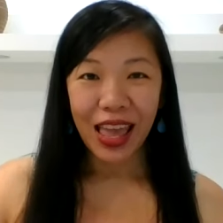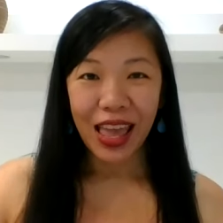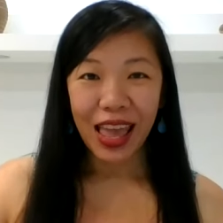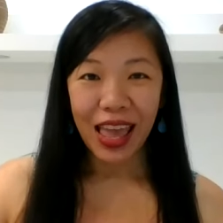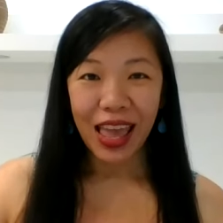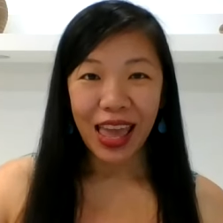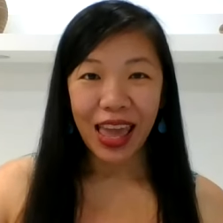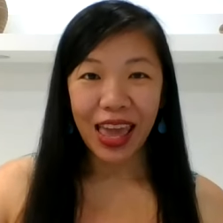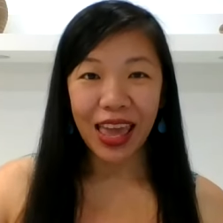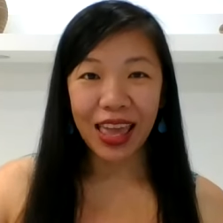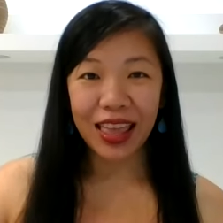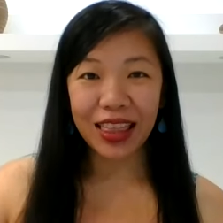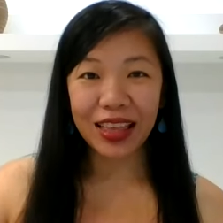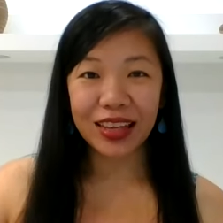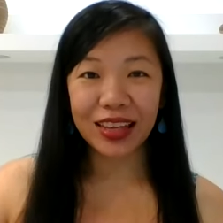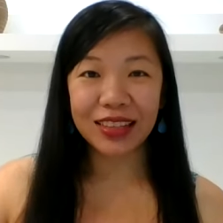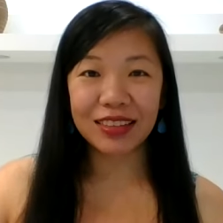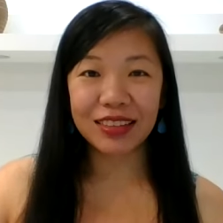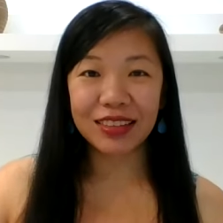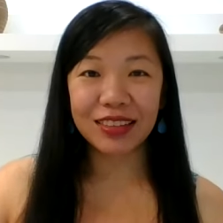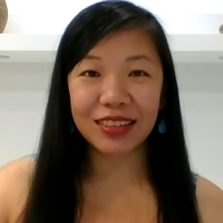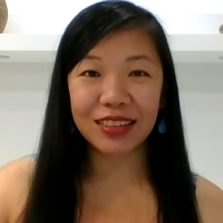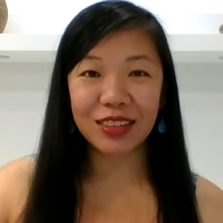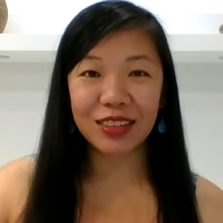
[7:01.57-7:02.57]
And
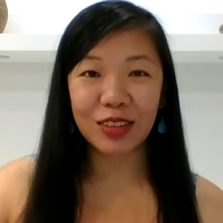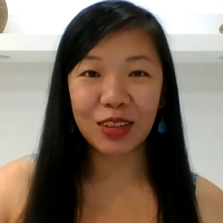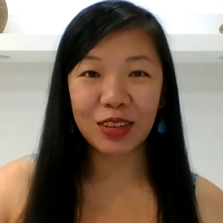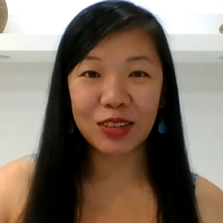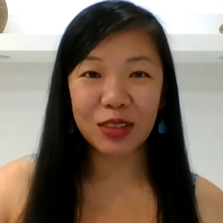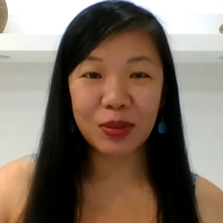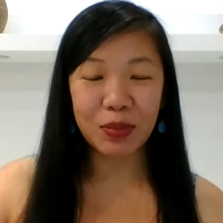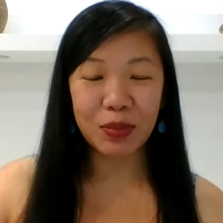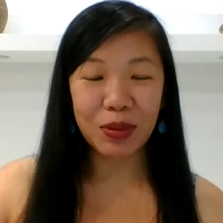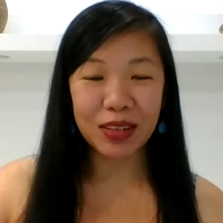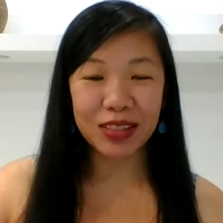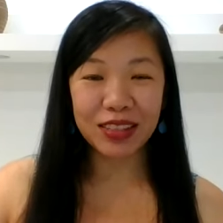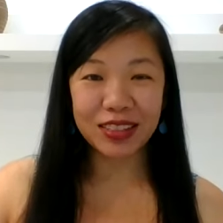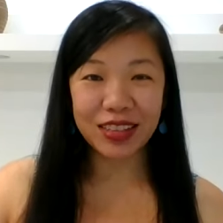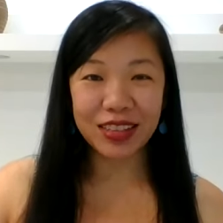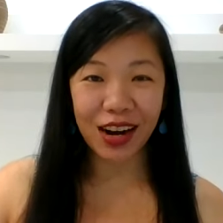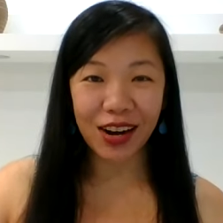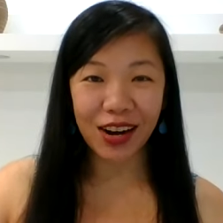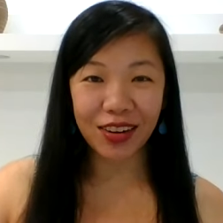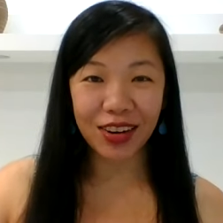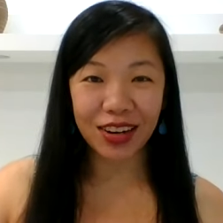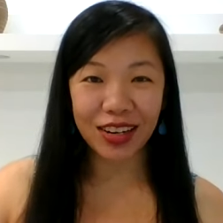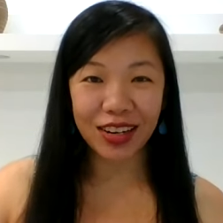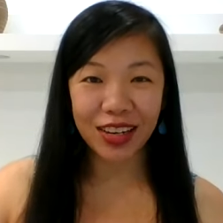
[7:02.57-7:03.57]
this is Dr. Martha
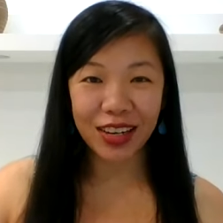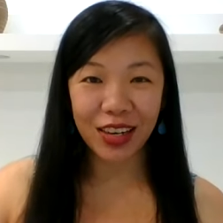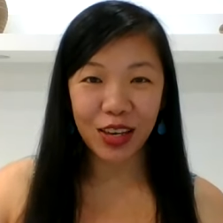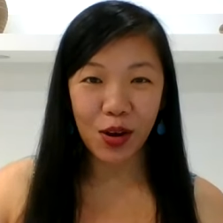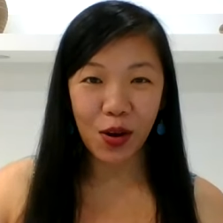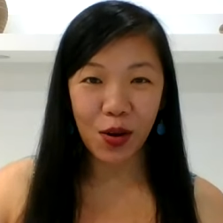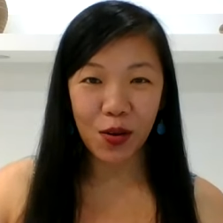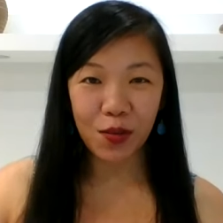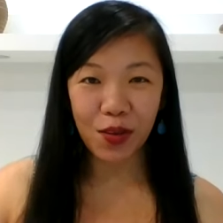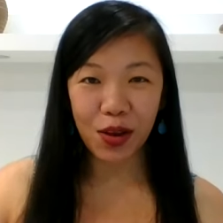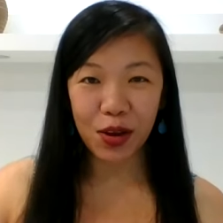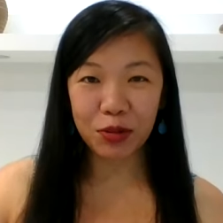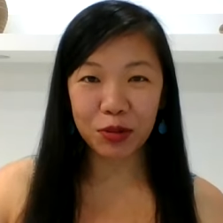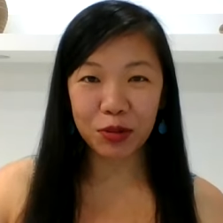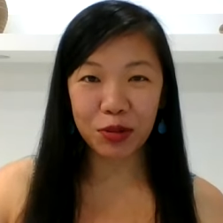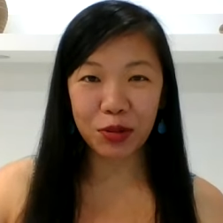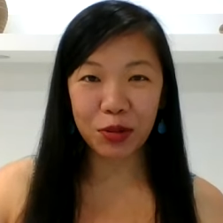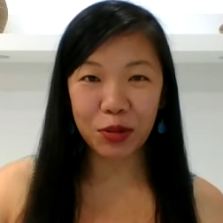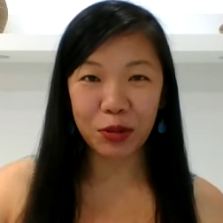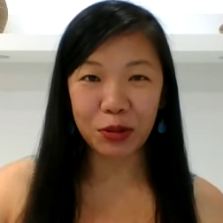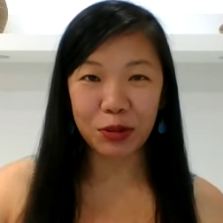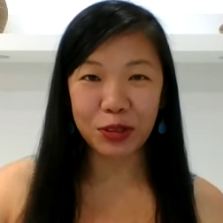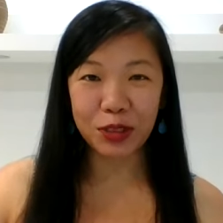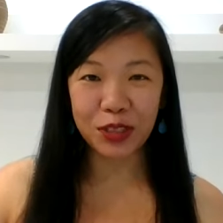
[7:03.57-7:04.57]
Tara Lee of Eros
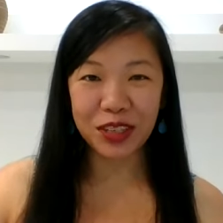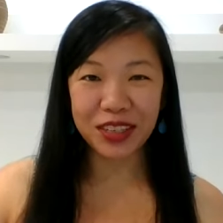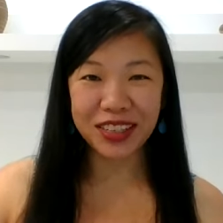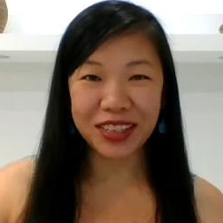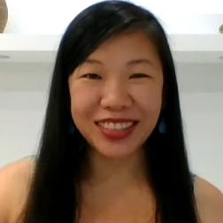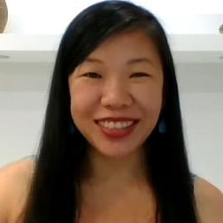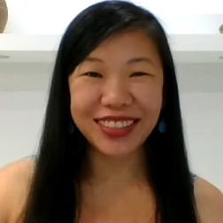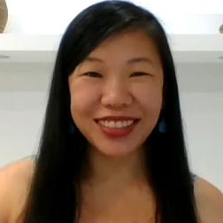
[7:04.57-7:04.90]
Coaching.